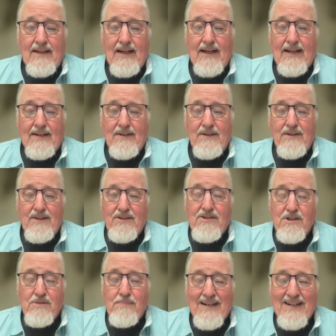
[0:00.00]
And
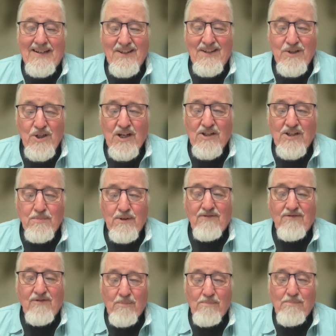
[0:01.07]
this has been an
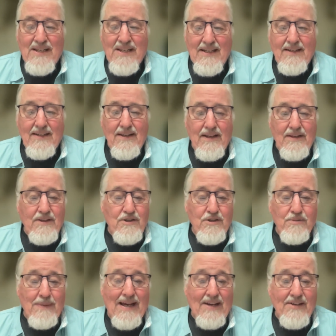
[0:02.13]
adjustment for me in
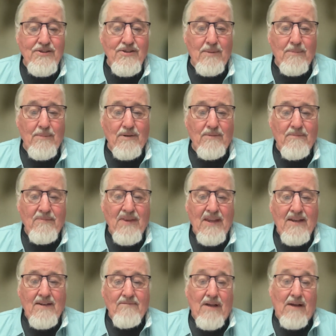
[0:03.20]
this past summer.
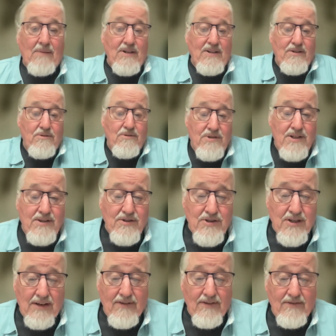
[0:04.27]
I've been using the
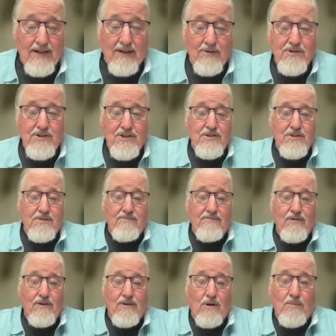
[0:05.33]
7-vowel system
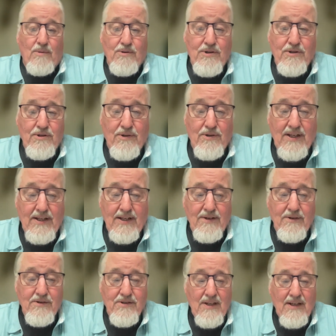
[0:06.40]
for almost 30
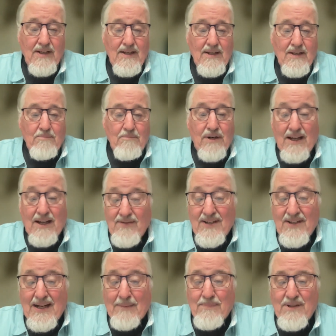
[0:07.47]
years, but I've
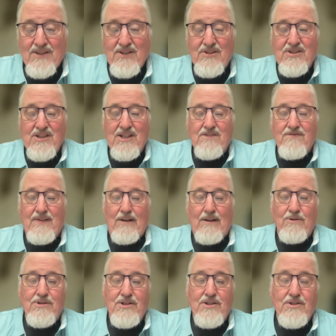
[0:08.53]
adopted the
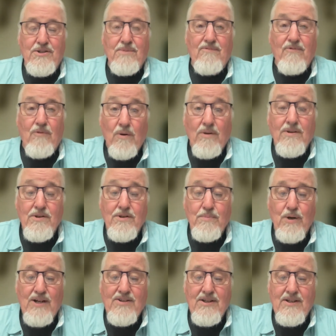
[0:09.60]
6-vowel system for this
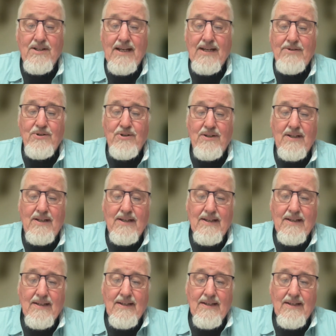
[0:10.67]
presentation